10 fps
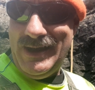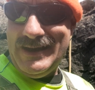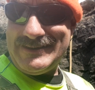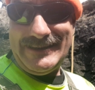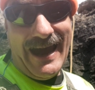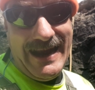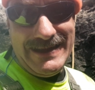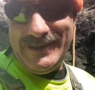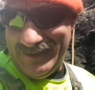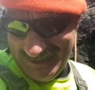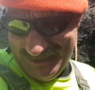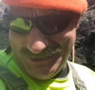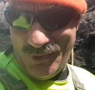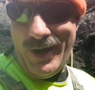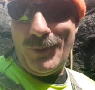So I kind of think that's just
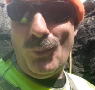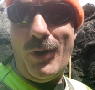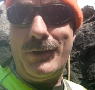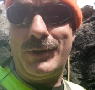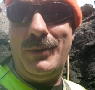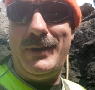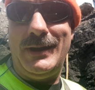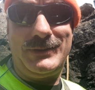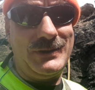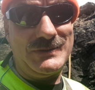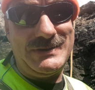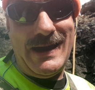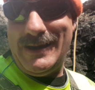groundwater coming out the other side,